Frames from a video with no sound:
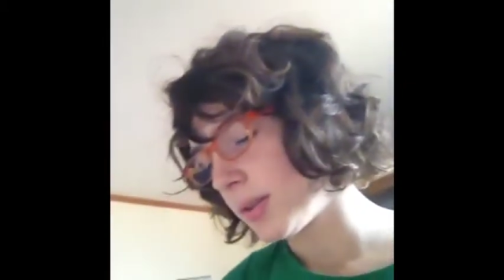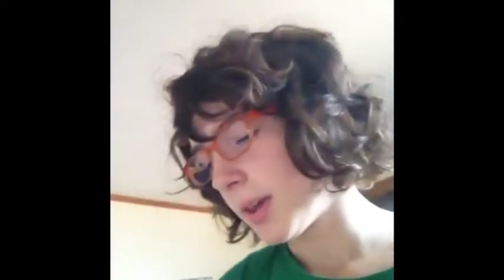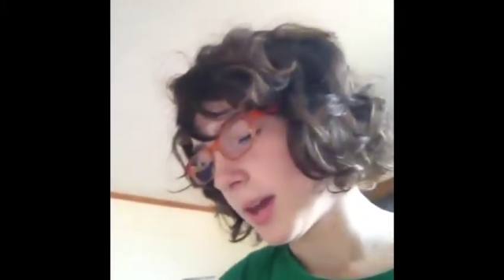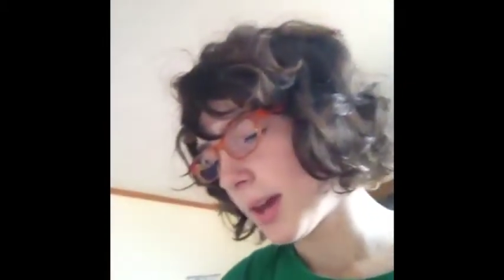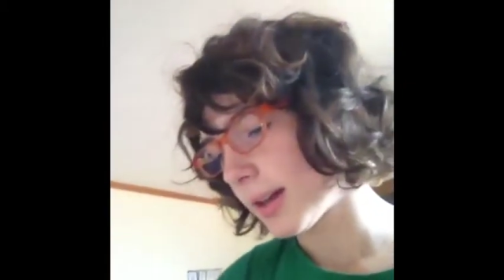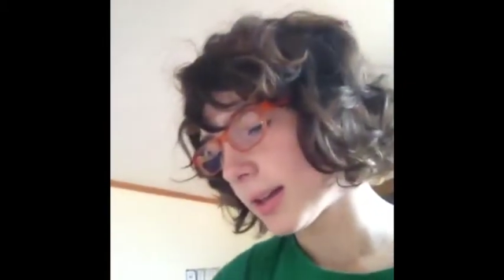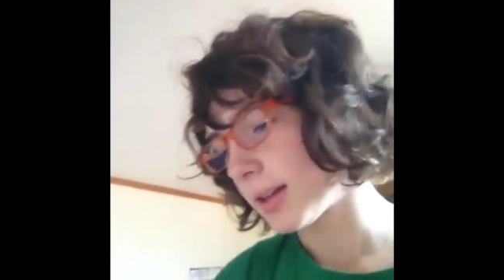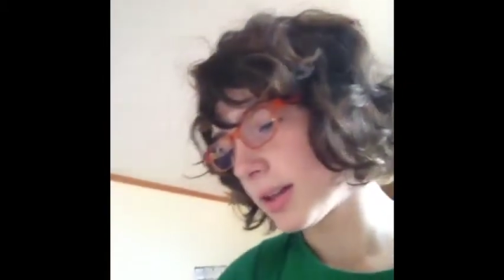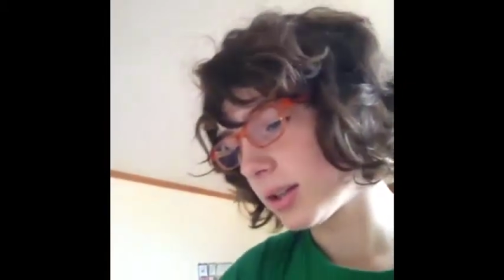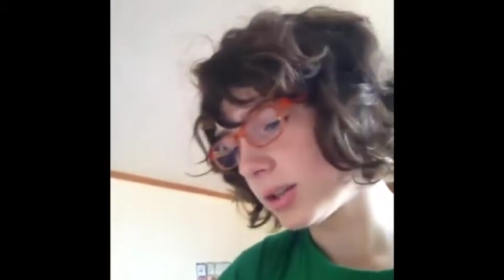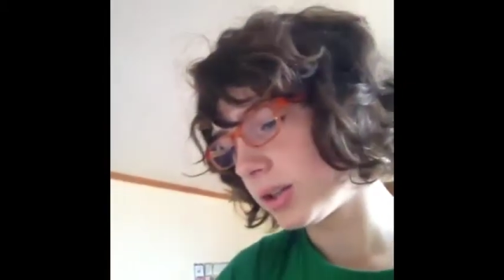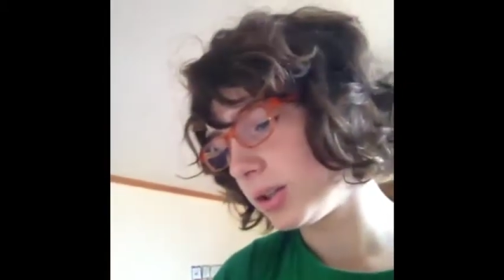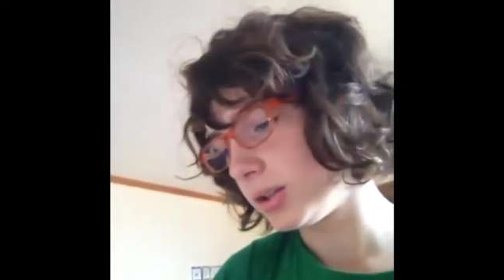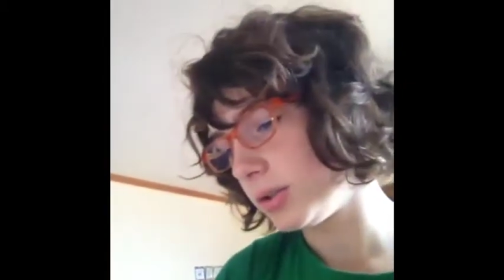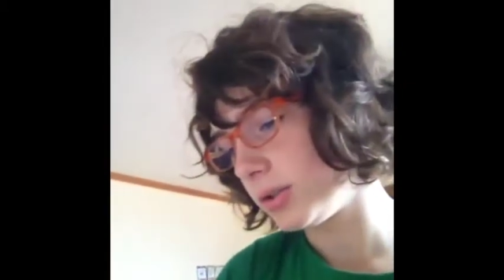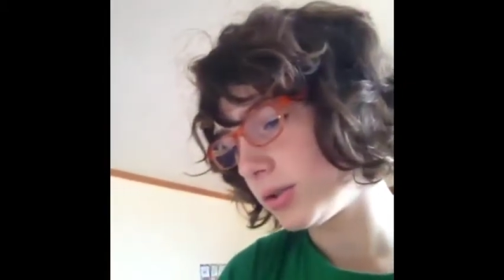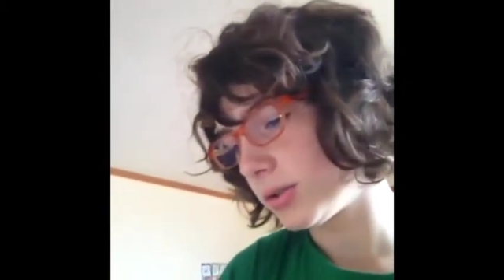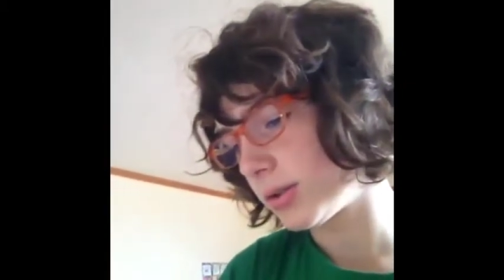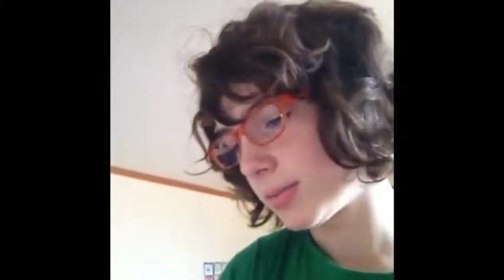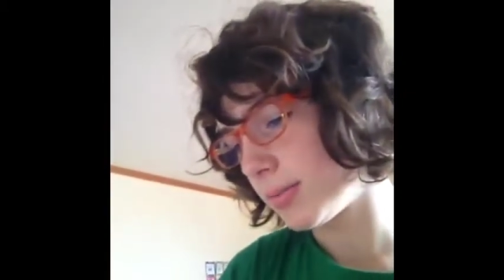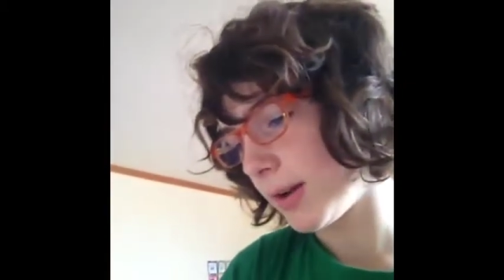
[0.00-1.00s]
that
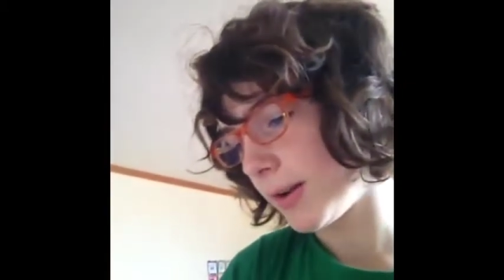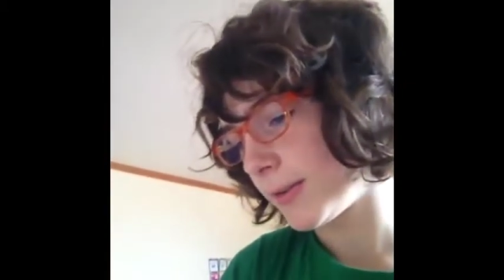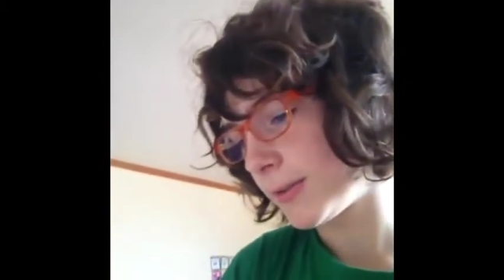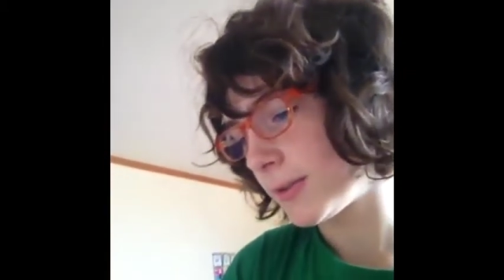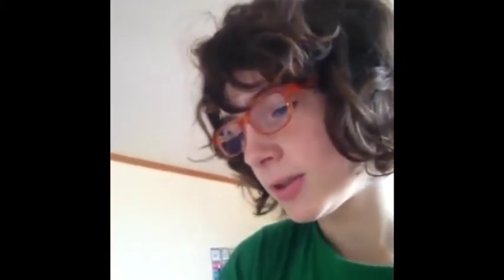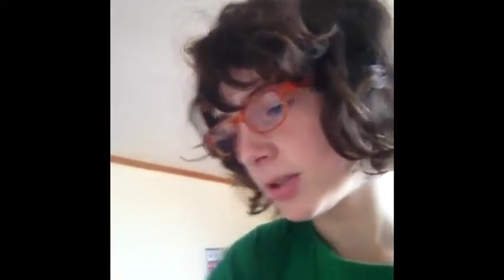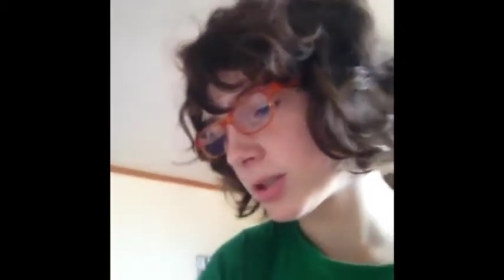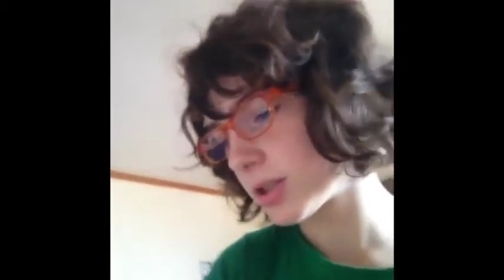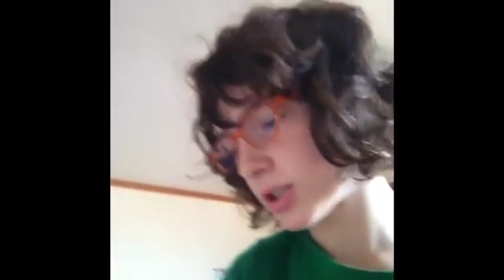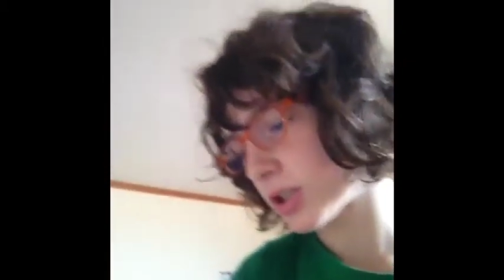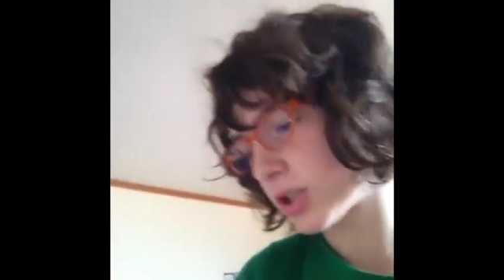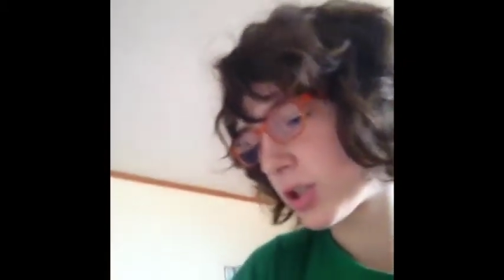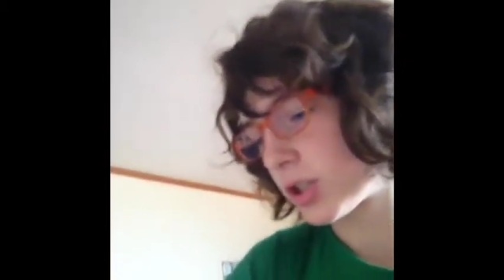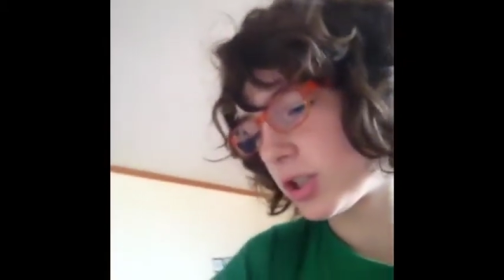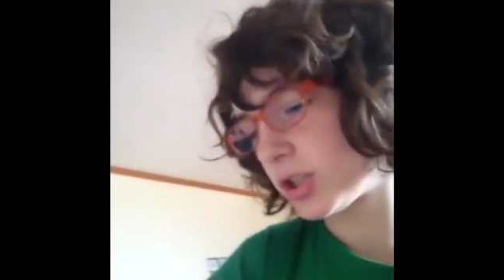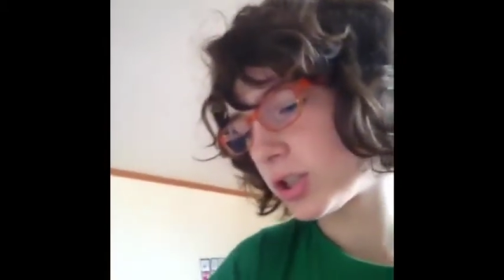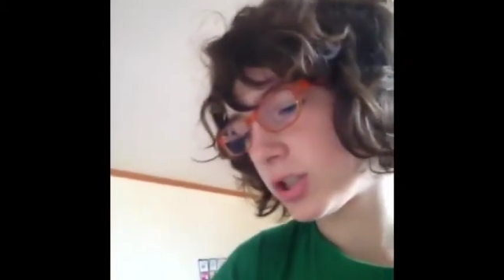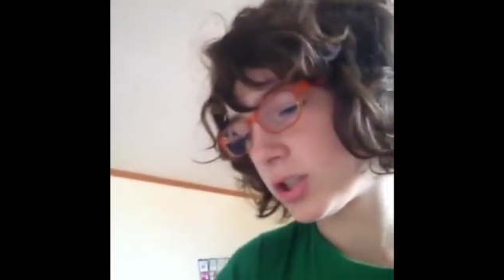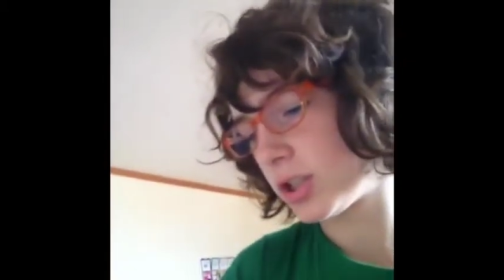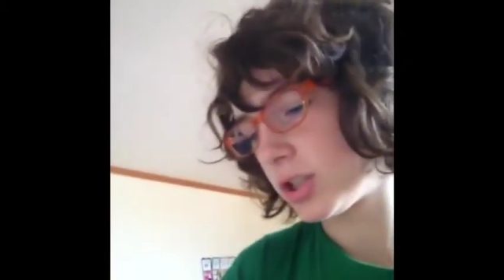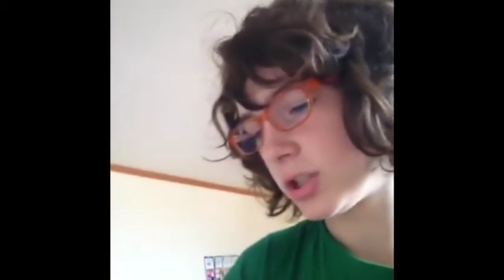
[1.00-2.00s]
concludes my
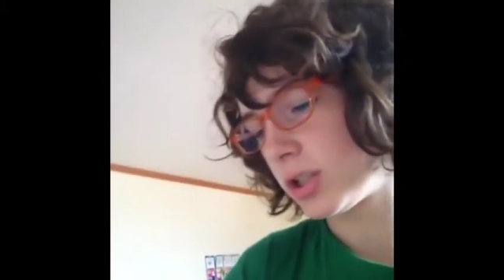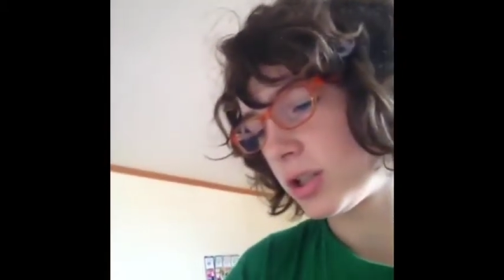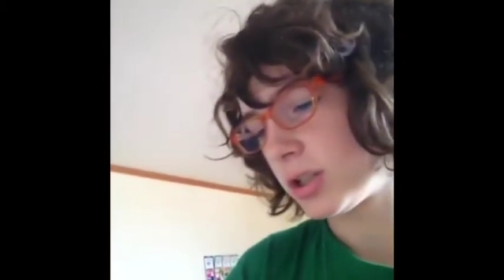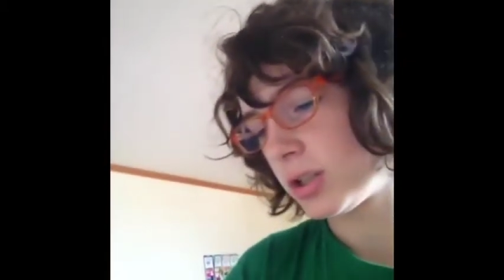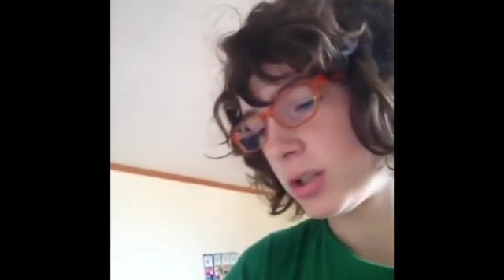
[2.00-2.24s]
first